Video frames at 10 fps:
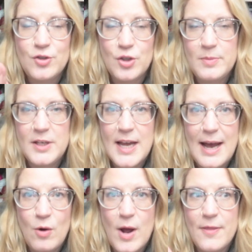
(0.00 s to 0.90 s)
It should be
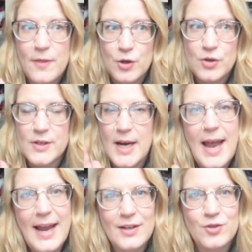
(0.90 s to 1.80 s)
out on
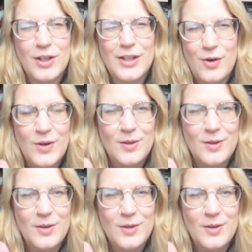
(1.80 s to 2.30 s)
Thursday. I actually know